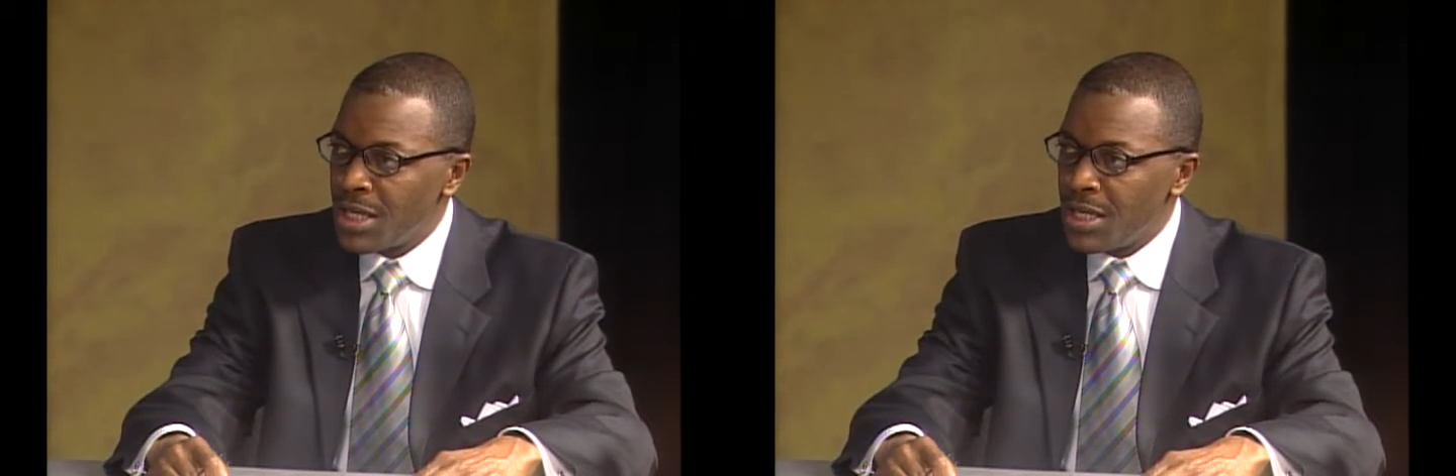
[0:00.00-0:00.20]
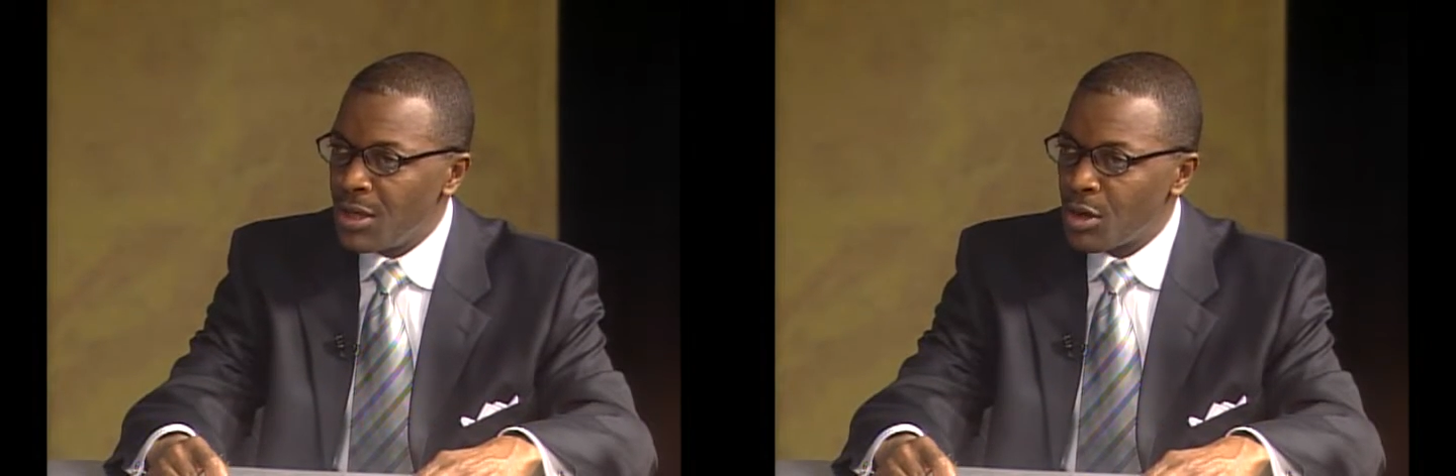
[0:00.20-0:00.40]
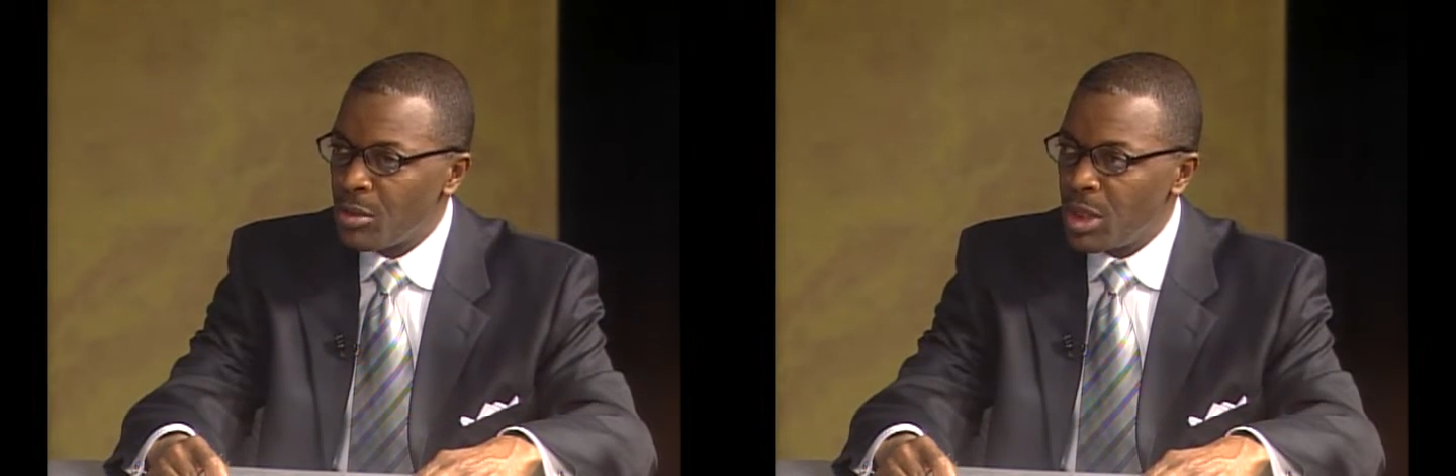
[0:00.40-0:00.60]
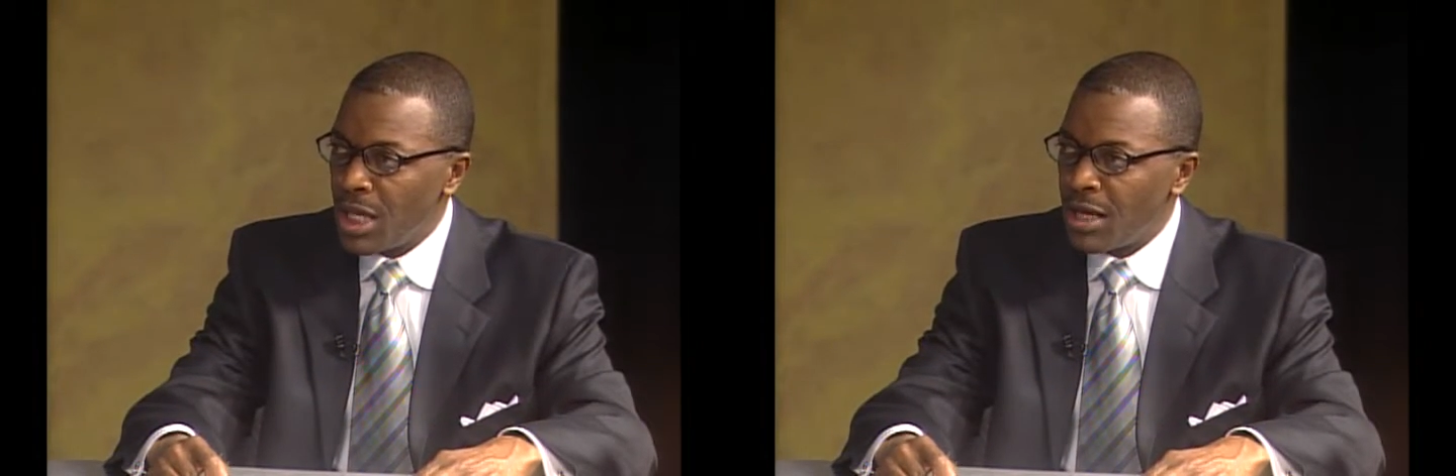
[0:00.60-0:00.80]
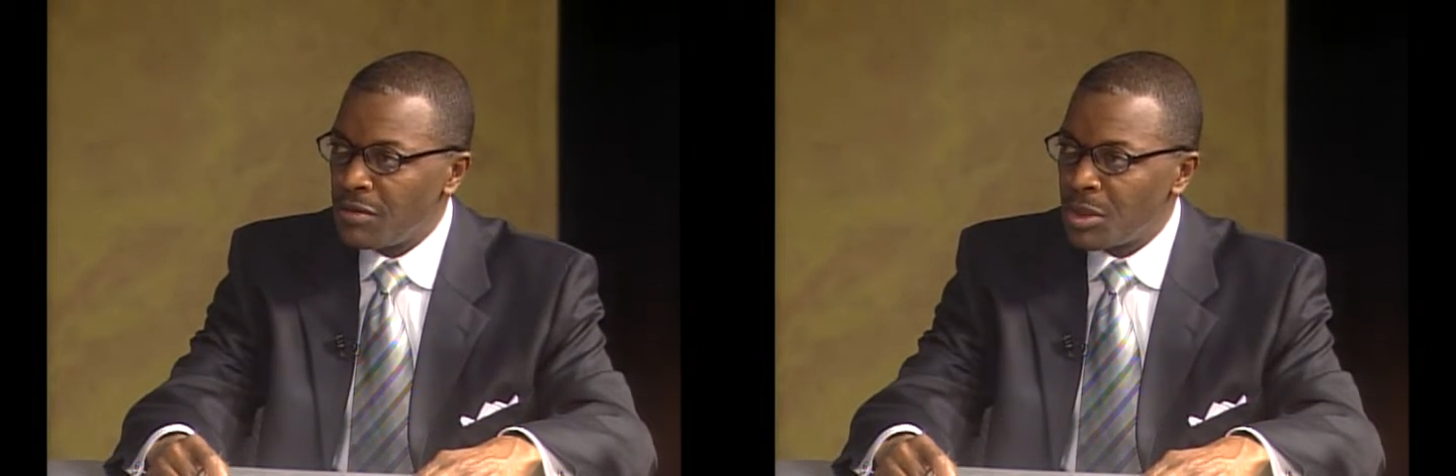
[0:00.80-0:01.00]
then there are going to be a
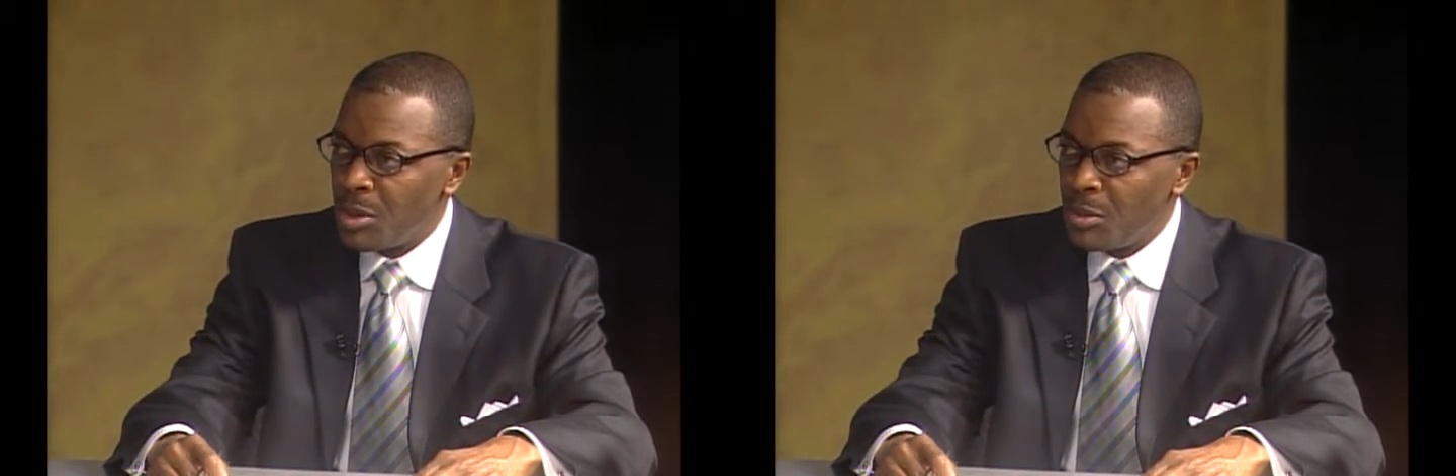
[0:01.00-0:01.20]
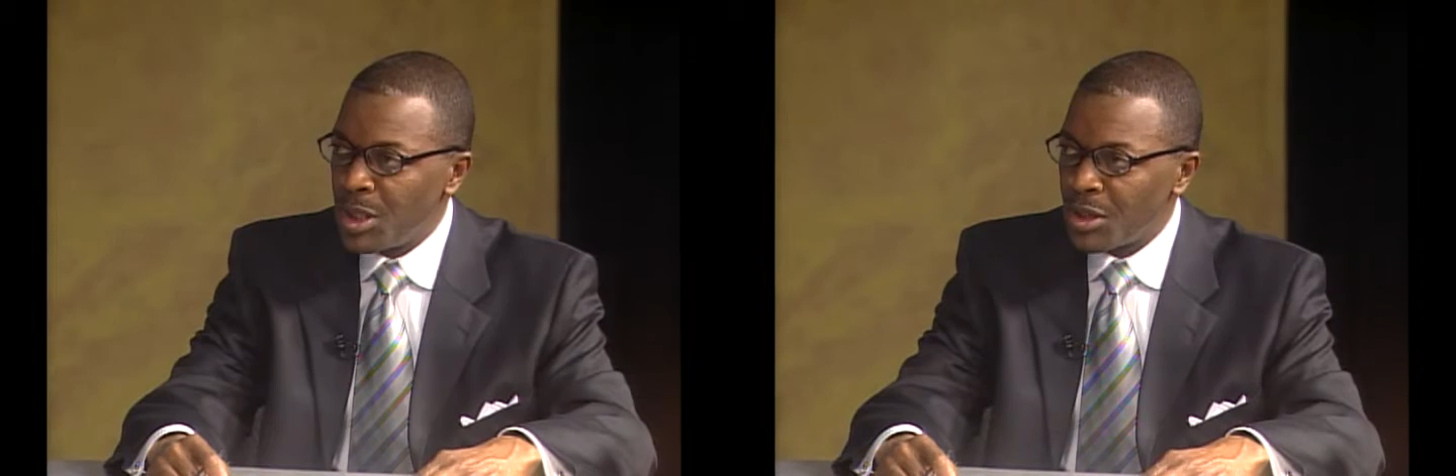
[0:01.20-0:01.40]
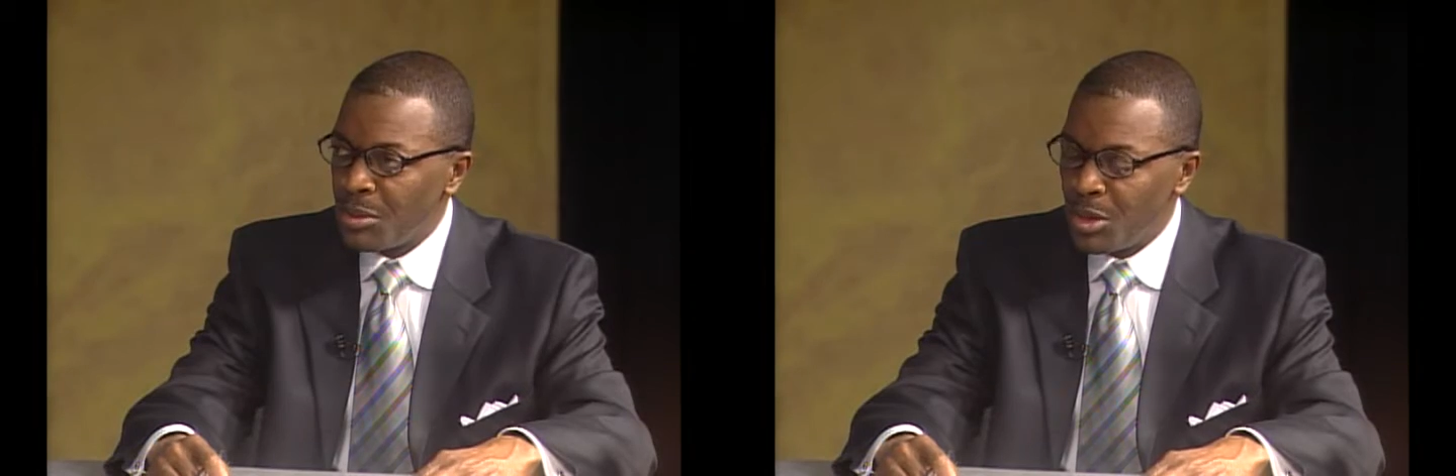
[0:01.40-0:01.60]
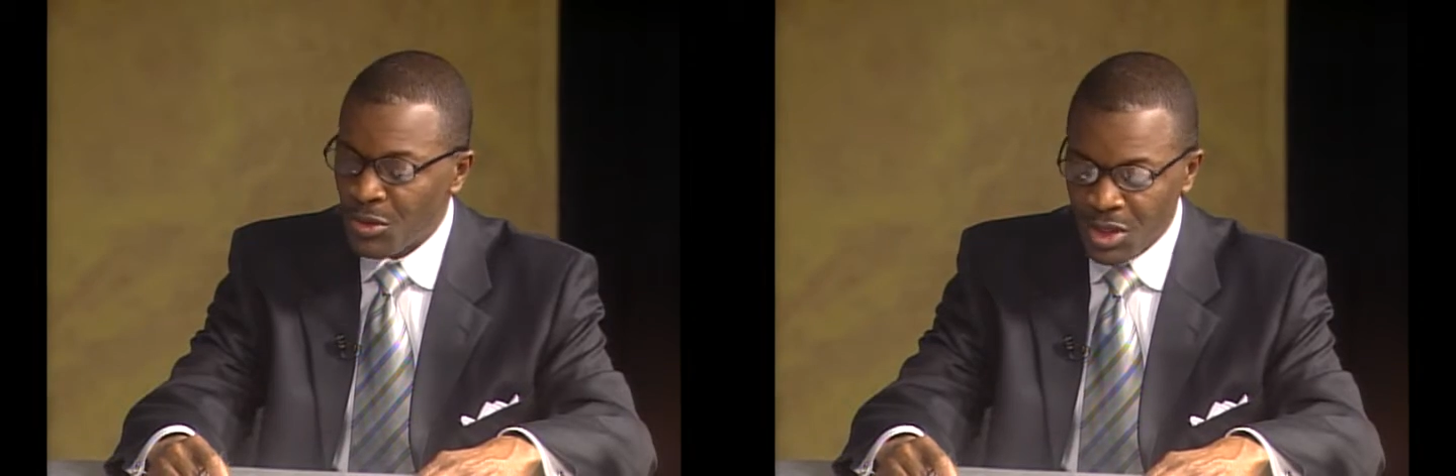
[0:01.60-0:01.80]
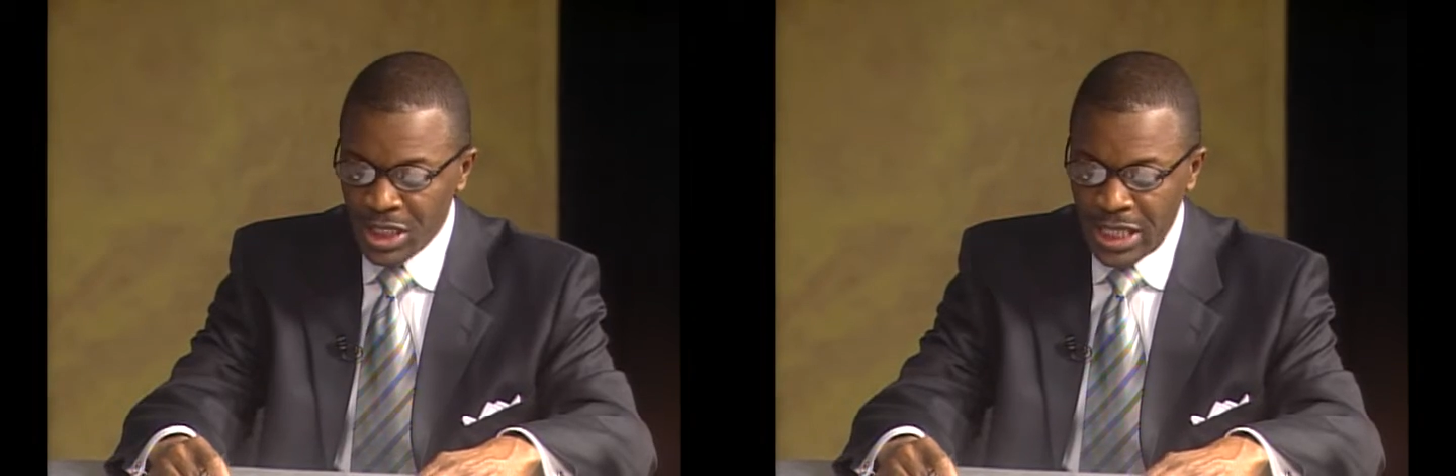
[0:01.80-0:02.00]
lot of other people that are going to be
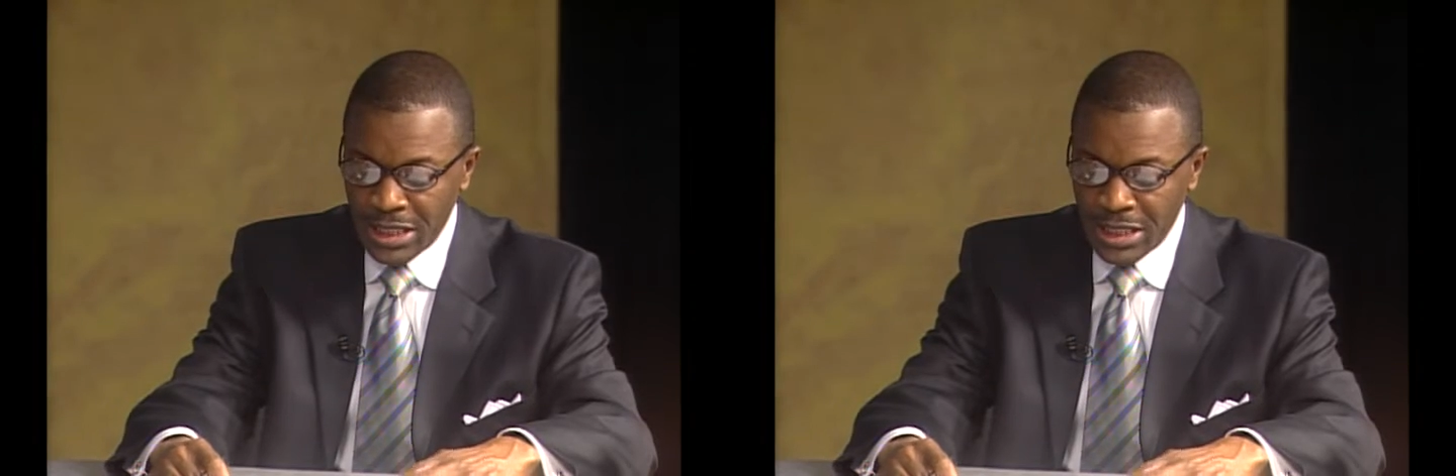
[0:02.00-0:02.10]
really